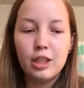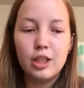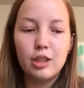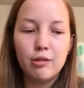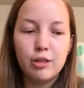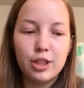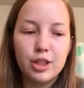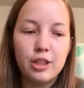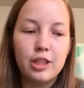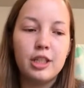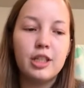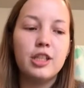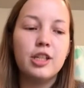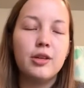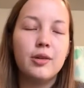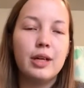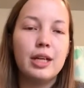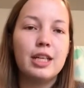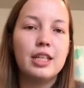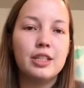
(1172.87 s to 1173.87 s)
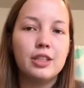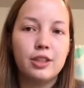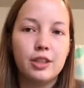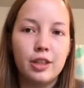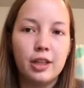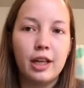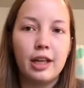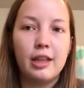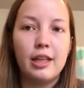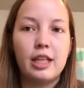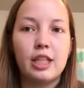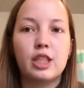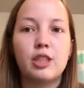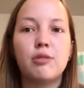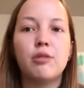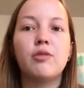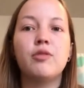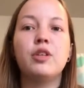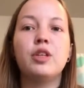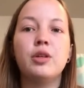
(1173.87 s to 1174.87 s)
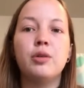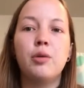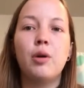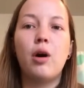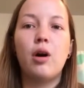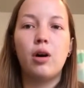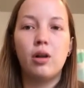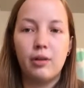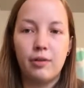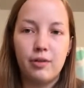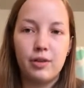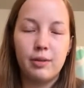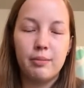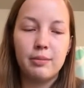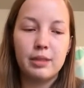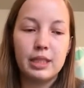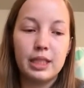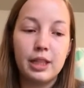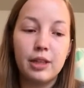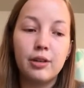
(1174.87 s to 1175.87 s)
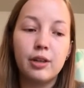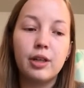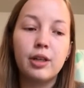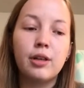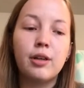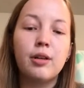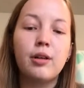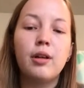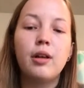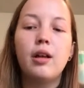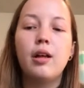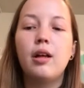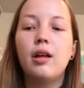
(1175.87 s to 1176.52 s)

do what you need to do. It is good, I think, to review all of the material.